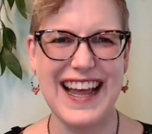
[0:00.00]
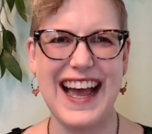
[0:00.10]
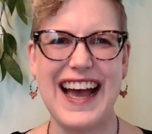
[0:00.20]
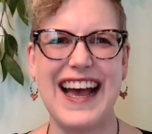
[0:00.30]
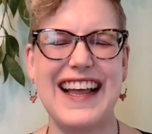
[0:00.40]

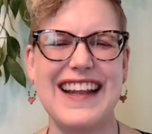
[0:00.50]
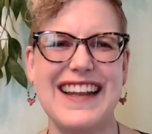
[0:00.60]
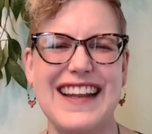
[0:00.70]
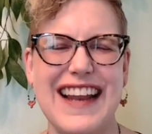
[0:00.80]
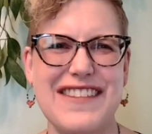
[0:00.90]

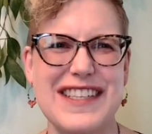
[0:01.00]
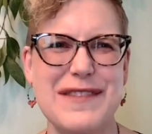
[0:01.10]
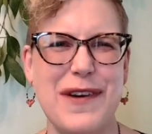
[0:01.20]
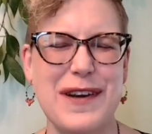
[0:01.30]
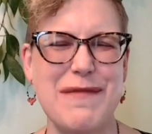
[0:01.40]
like we've
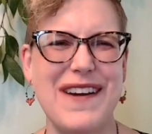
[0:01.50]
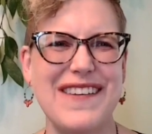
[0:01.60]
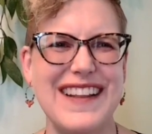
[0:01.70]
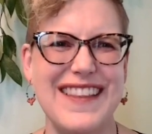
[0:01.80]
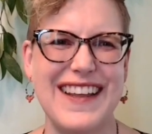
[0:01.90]
spoken about
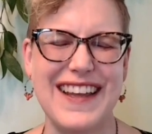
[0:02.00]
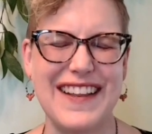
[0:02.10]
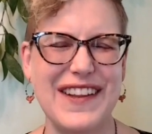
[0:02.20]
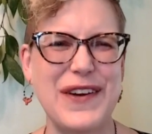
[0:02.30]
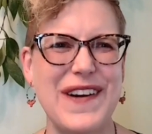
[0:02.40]
in
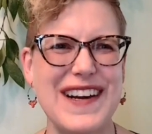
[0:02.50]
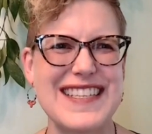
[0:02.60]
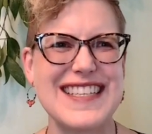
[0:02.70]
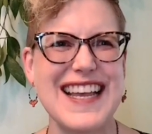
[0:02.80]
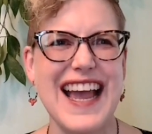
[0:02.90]
the course.